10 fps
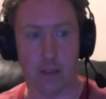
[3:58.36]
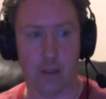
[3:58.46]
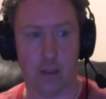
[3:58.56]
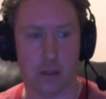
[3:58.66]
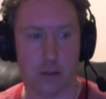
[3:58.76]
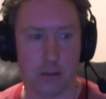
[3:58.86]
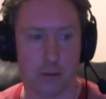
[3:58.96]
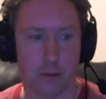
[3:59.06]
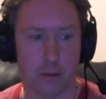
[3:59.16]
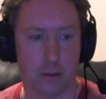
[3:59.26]

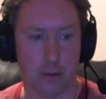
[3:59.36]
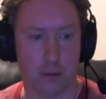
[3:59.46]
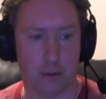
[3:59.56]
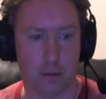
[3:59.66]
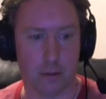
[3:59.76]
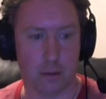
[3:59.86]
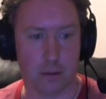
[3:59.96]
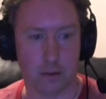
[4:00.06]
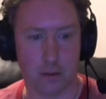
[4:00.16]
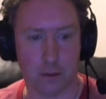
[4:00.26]
No one is speaking in this clip.